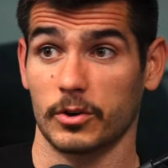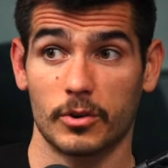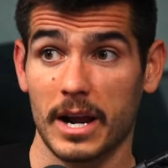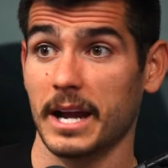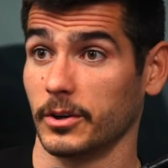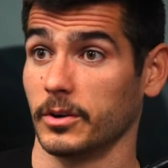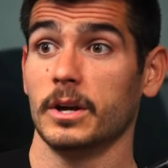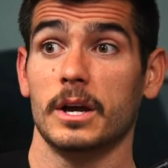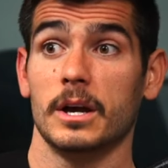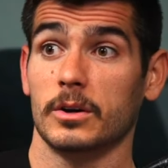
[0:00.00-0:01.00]
or Greg or
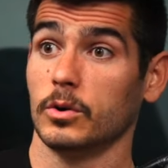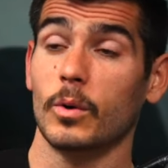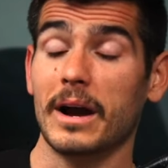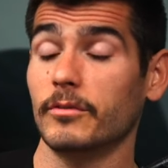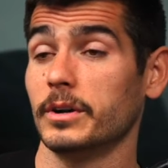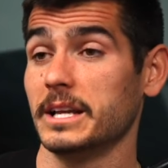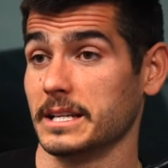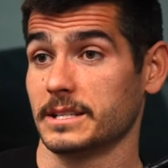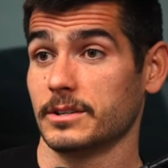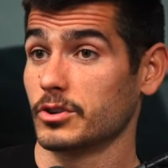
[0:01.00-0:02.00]
whoever it
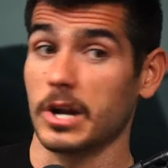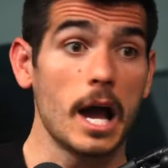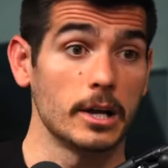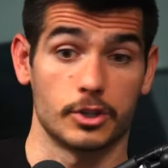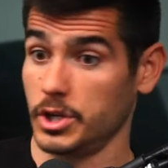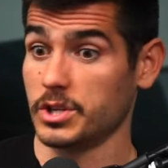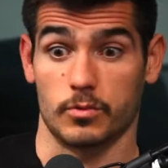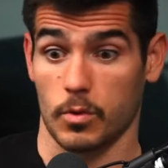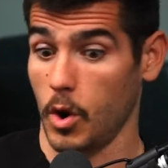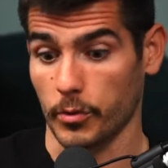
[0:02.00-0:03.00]
is, Shania,
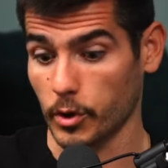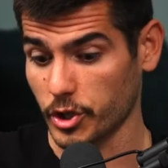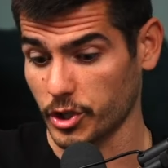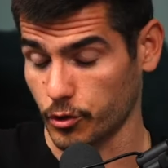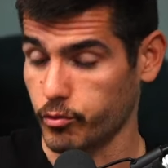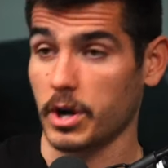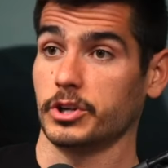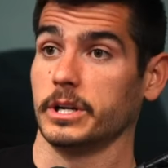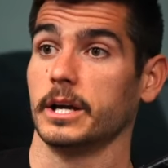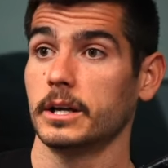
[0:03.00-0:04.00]
she's, oh, they're just
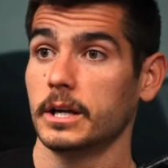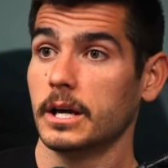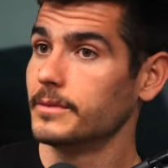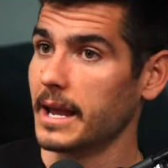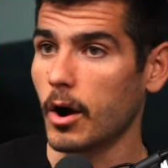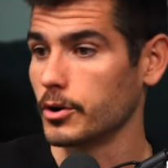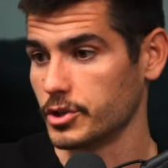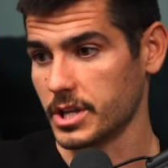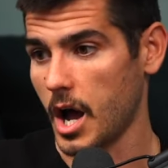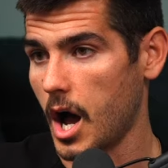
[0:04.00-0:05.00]
crushing it. They are
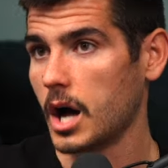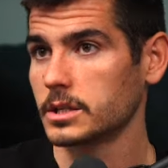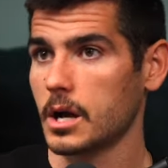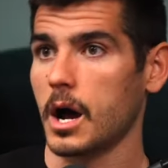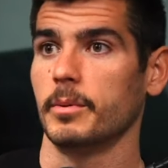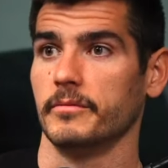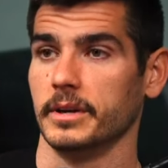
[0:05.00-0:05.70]
just on top of